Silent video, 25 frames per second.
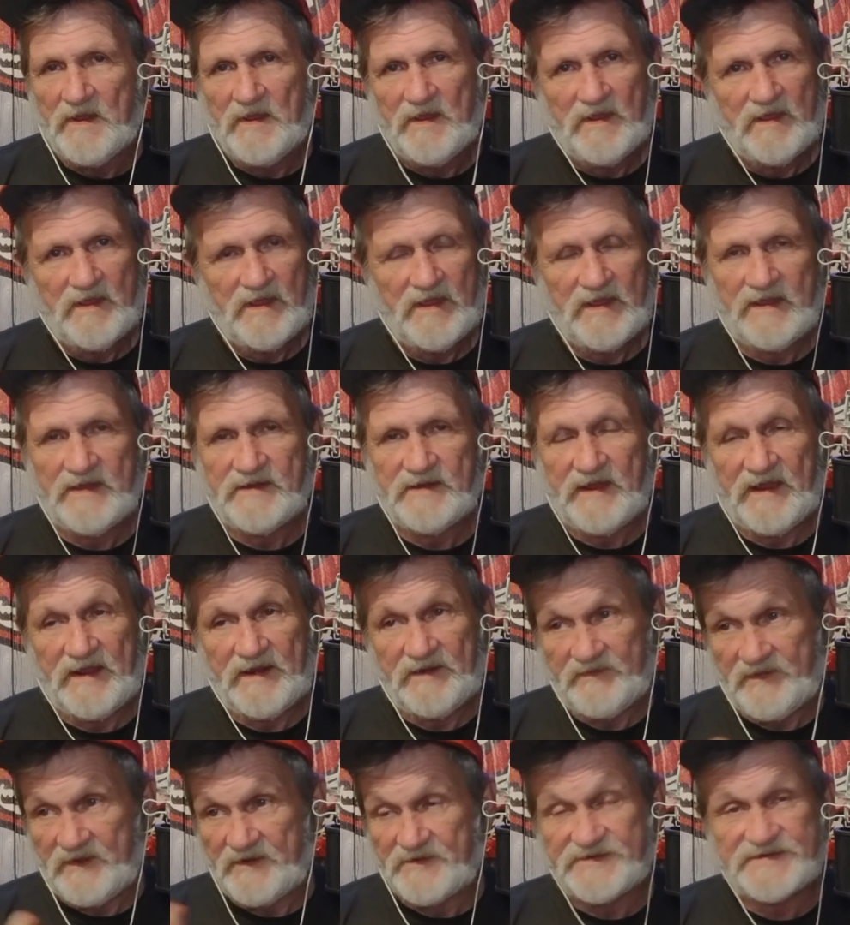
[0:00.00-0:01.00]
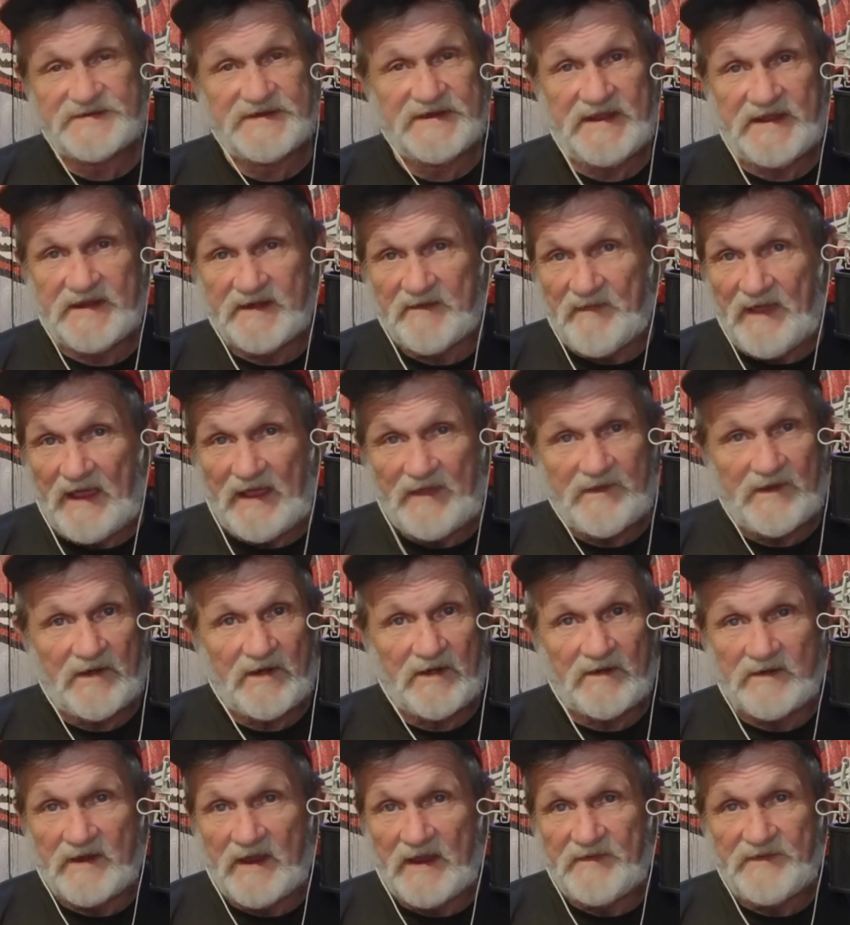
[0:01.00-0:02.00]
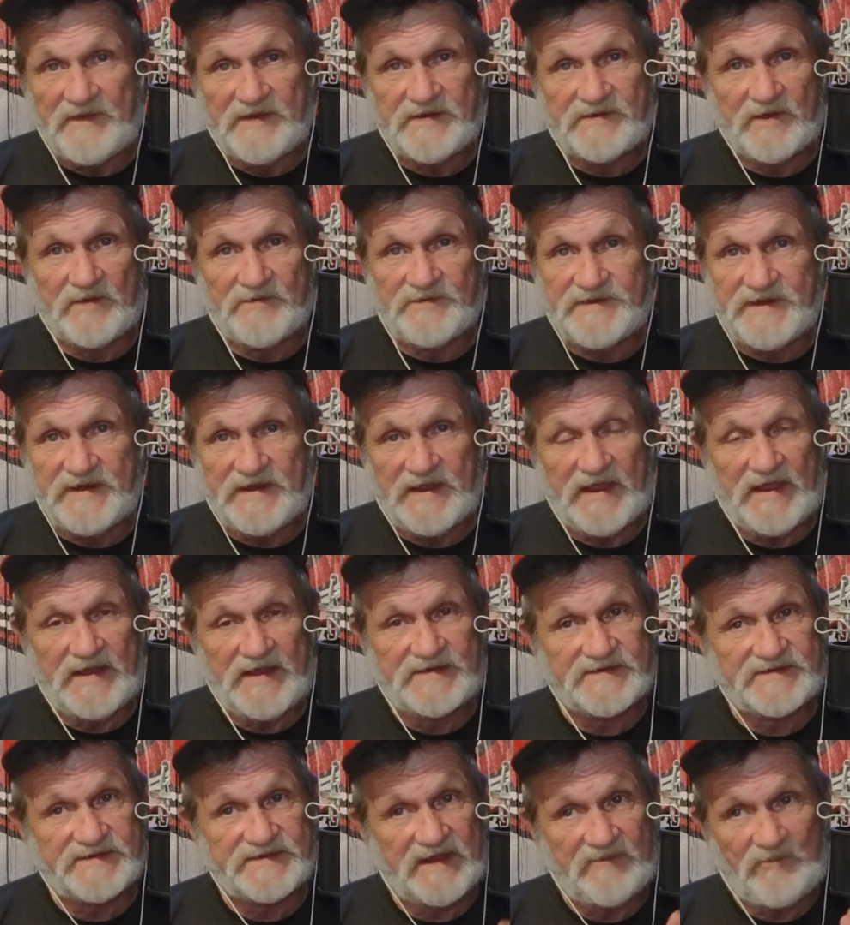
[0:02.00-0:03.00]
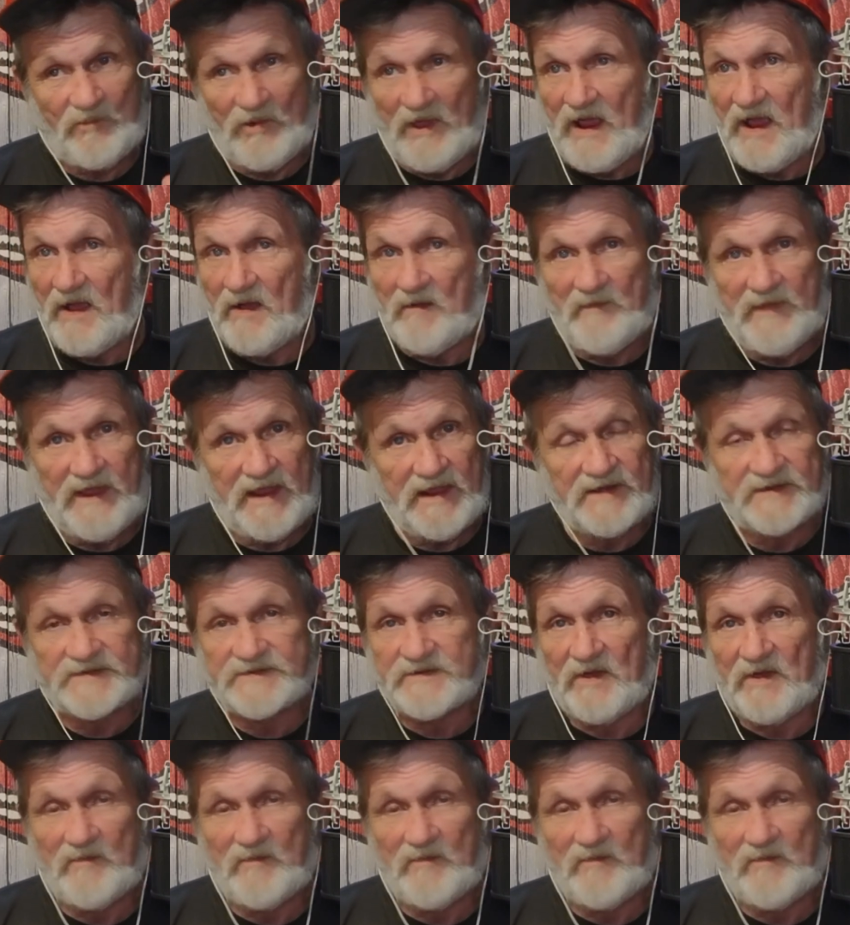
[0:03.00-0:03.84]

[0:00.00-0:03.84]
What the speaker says: and they're seeing them out there at these OTAs and saying, "Wow, man,